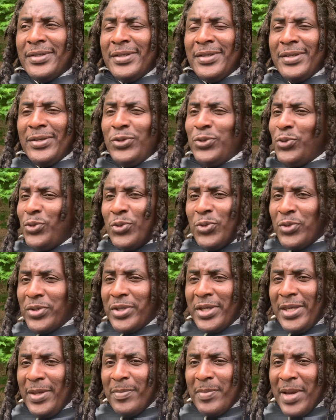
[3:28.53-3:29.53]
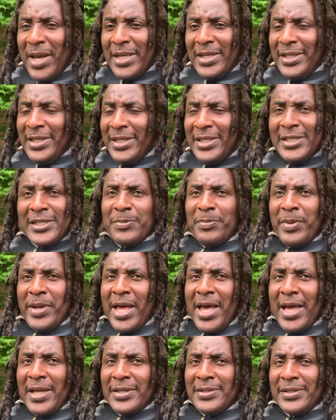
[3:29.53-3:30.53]
you don't keep back these
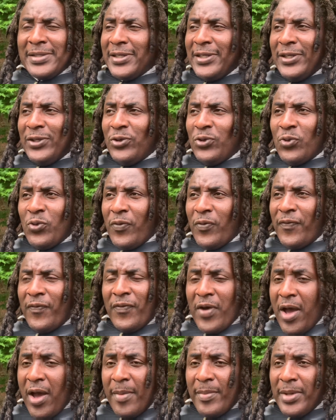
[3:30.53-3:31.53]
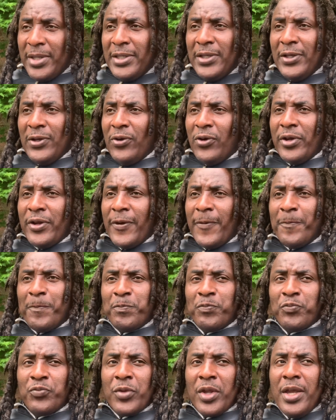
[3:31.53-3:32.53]
plants in no farm or the other.
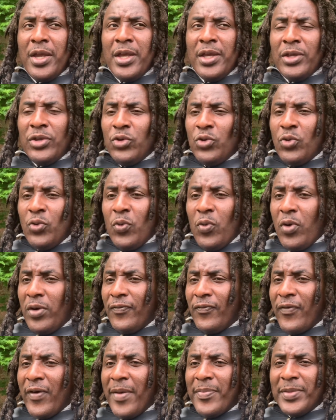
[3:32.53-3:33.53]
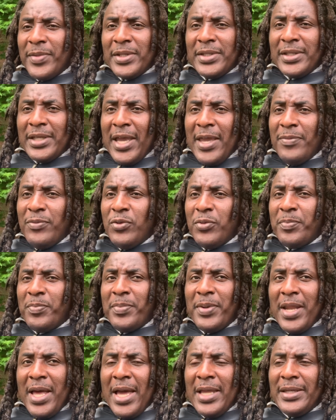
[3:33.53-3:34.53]
You want from the time you
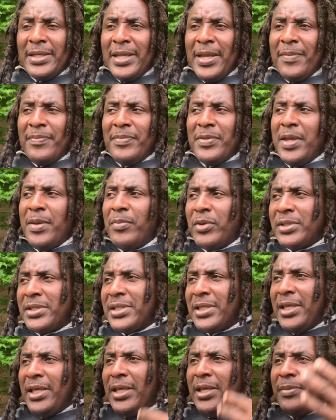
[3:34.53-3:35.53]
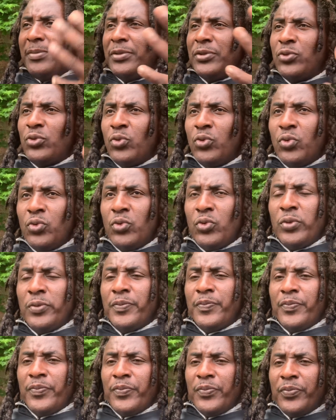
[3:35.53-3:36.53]
plant them, they must be able to
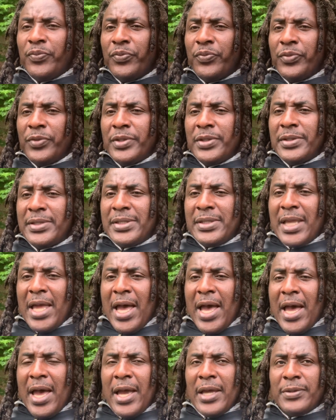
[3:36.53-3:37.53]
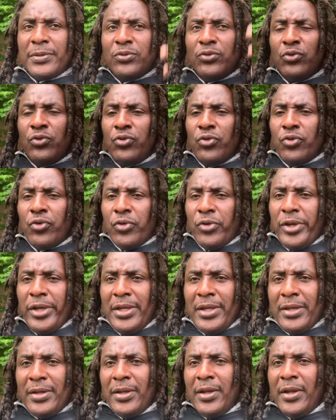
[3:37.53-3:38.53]
start
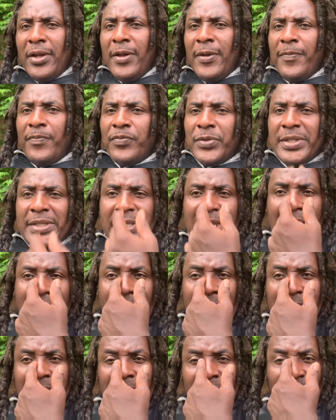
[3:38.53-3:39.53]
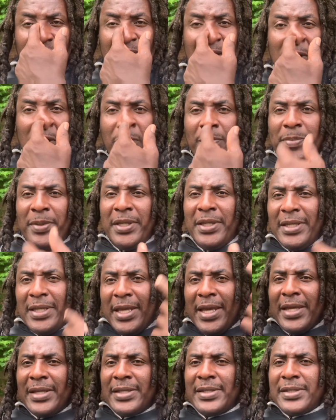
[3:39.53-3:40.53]
growing, start developing
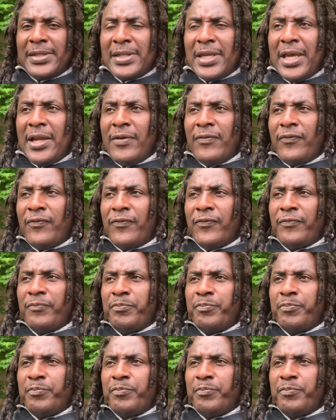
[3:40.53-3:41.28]
their self,